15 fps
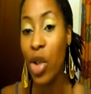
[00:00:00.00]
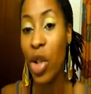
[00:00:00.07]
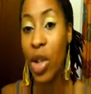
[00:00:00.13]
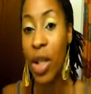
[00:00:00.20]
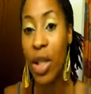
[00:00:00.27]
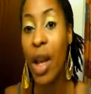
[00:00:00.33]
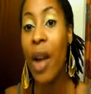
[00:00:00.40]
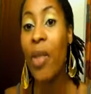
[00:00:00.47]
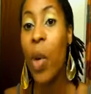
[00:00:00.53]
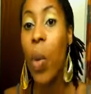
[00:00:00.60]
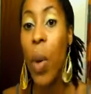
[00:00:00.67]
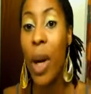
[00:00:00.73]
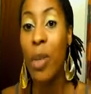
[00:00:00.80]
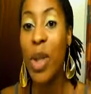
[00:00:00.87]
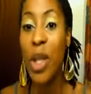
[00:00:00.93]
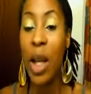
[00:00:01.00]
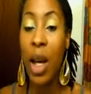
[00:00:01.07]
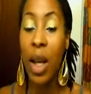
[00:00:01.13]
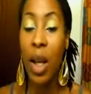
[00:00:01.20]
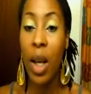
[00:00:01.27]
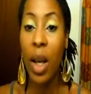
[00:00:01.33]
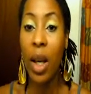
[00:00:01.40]
She doesn't have a
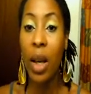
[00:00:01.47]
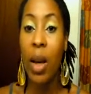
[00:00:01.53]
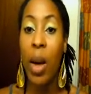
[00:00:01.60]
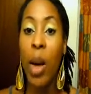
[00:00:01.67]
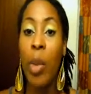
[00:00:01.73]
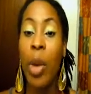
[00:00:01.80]
website yet,